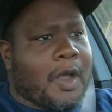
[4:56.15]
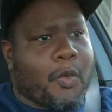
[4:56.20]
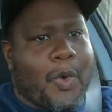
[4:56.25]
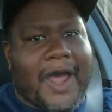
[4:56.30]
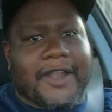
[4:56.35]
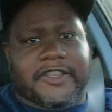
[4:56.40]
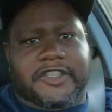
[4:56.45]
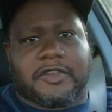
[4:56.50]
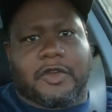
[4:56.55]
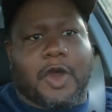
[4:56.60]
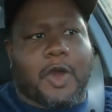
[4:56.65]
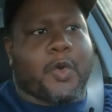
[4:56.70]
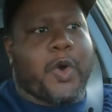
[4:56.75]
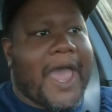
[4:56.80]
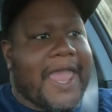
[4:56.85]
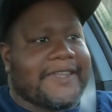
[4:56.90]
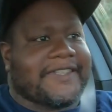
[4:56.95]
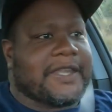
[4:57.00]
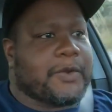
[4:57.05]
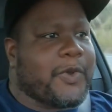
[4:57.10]
Once you're
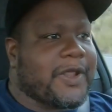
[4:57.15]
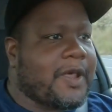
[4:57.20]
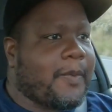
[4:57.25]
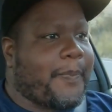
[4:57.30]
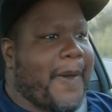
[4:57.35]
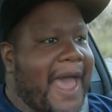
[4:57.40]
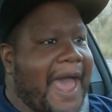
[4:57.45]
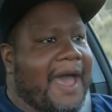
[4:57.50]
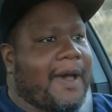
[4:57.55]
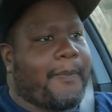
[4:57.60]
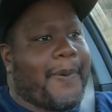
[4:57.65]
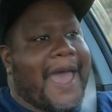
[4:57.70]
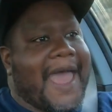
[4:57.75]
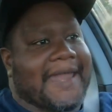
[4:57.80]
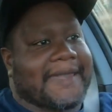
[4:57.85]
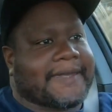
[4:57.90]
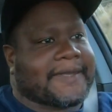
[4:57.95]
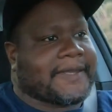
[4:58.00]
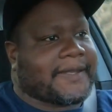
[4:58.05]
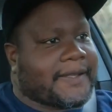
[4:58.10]
acquainted with the power band,